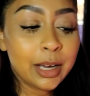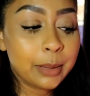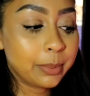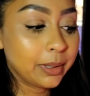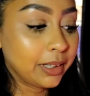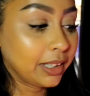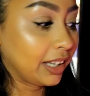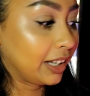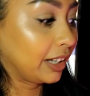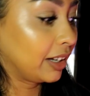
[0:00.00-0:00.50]

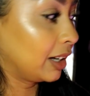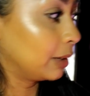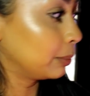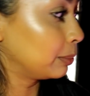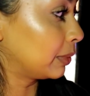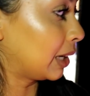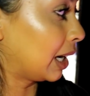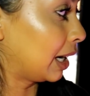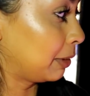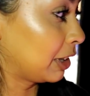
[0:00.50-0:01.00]
But yeah,
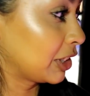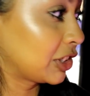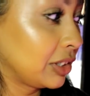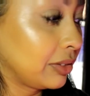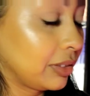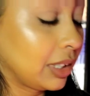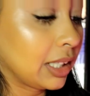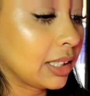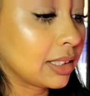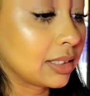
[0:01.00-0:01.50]
I'm
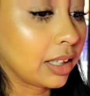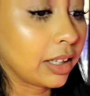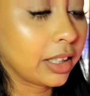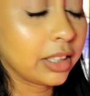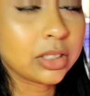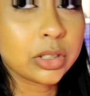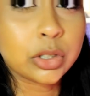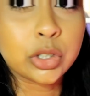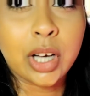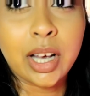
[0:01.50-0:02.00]
actually really
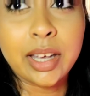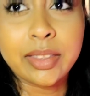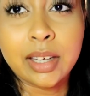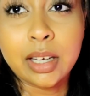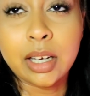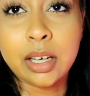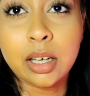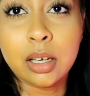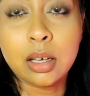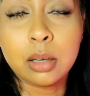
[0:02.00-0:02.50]
excited to try
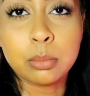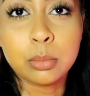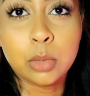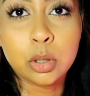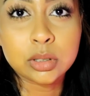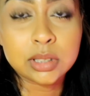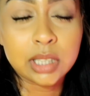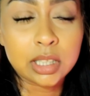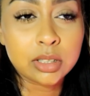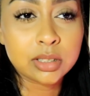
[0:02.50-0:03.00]
their
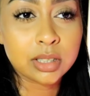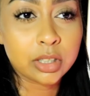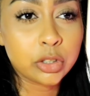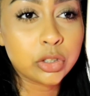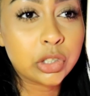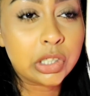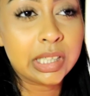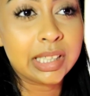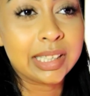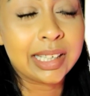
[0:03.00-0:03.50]
mocktails. I
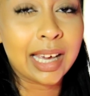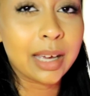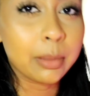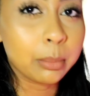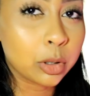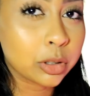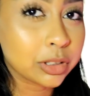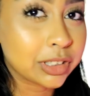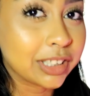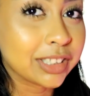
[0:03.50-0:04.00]
usually get
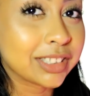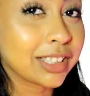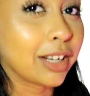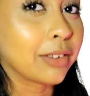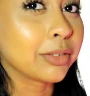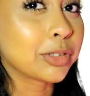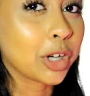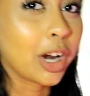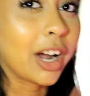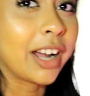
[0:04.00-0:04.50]
mocktails, and
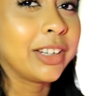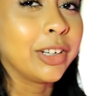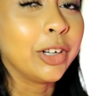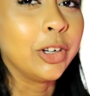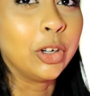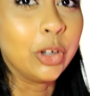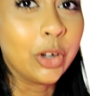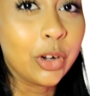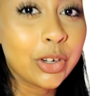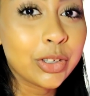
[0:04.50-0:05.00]
I've tried
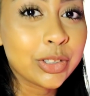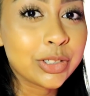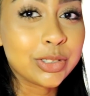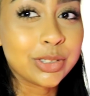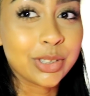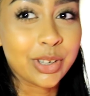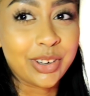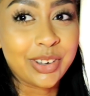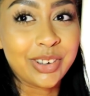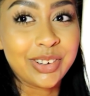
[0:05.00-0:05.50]
a lot,
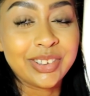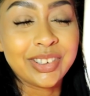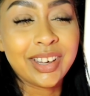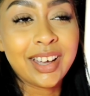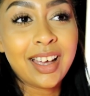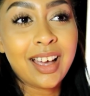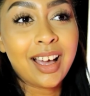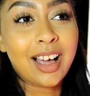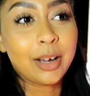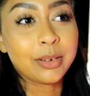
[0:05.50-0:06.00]
so
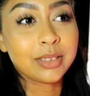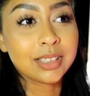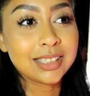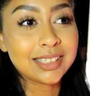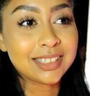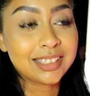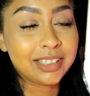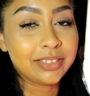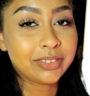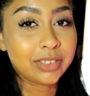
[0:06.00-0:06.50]
I'm gonna
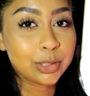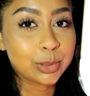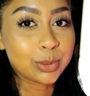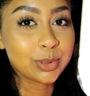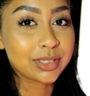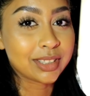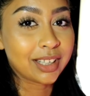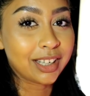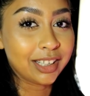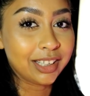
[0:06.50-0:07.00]
see if these
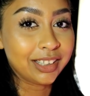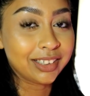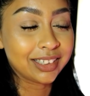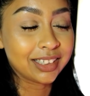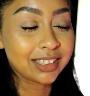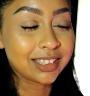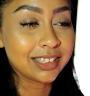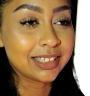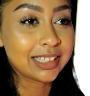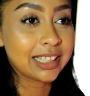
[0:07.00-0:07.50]
ones are any
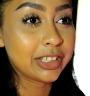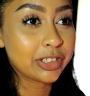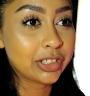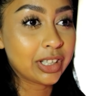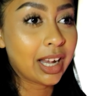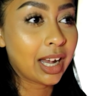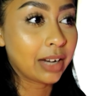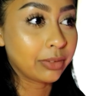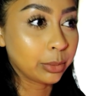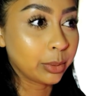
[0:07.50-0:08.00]
good, because
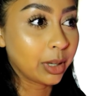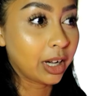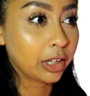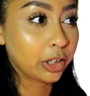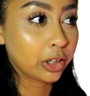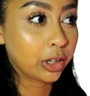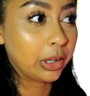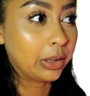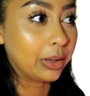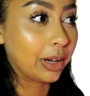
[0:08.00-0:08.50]
literally everywhere I
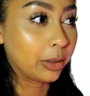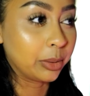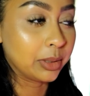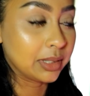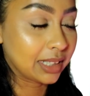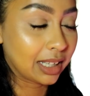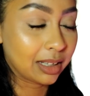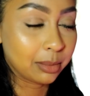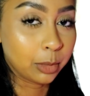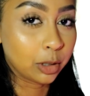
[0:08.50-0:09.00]
go, I
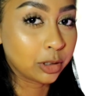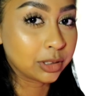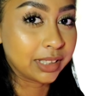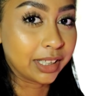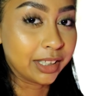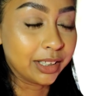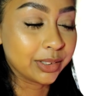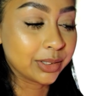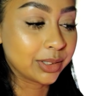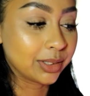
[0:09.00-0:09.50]
always get a mocktail.